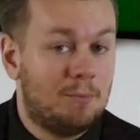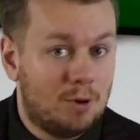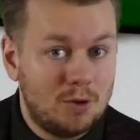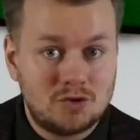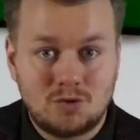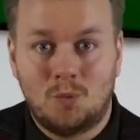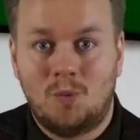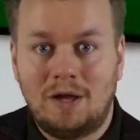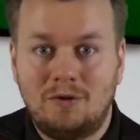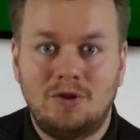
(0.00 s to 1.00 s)
most
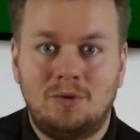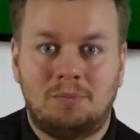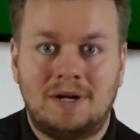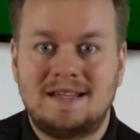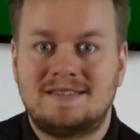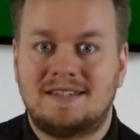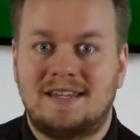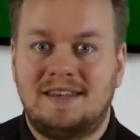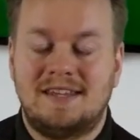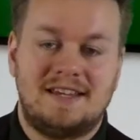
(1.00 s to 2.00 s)
well-known brands
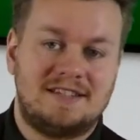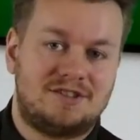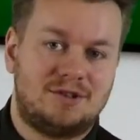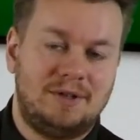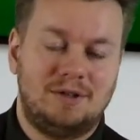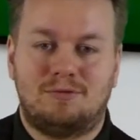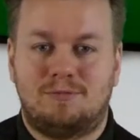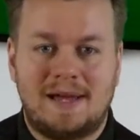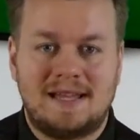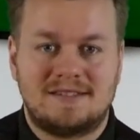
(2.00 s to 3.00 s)
in the history
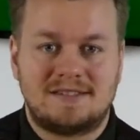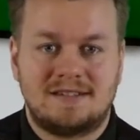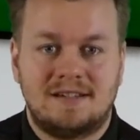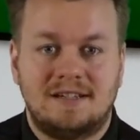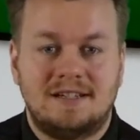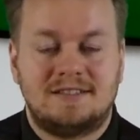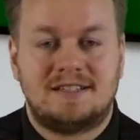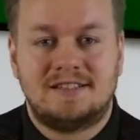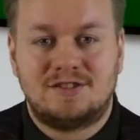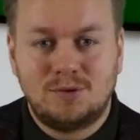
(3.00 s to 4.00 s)
of pens.
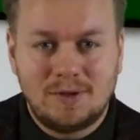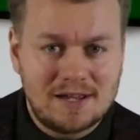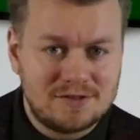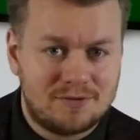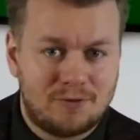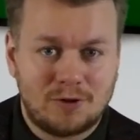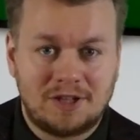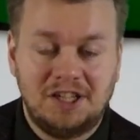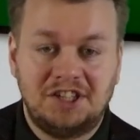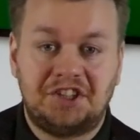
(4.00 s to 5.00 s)
Since
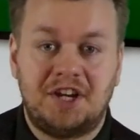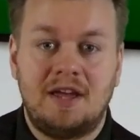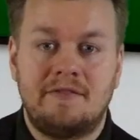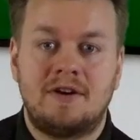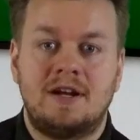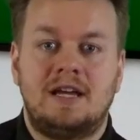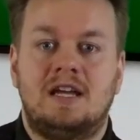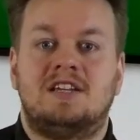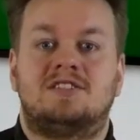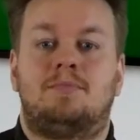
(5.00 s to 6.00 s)
2014, Sheaffer
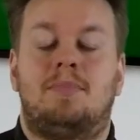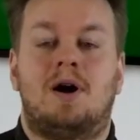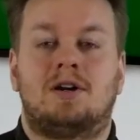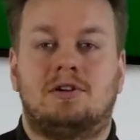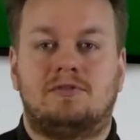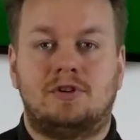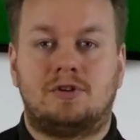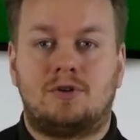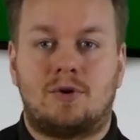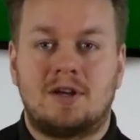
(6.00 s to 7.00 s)
is part of the
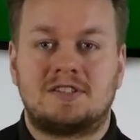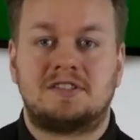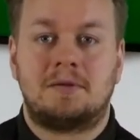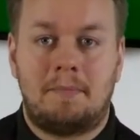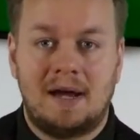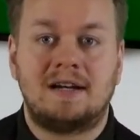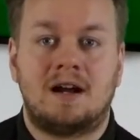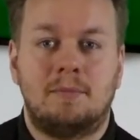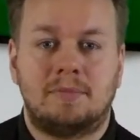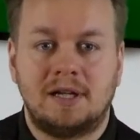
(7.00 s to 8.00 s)
Cross Pen
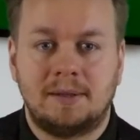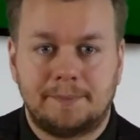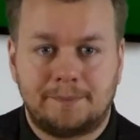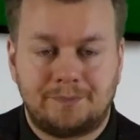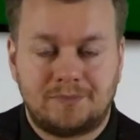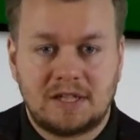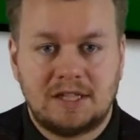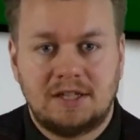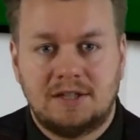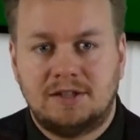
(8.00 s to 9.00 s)
Company.
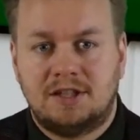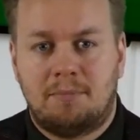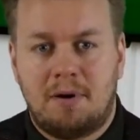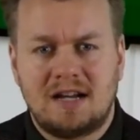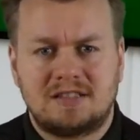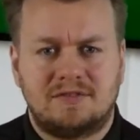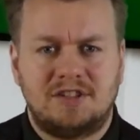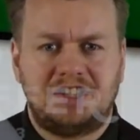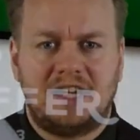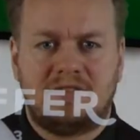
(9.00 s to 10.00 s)
The box of
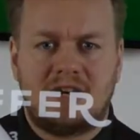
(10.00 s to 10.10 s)
the Sheaffer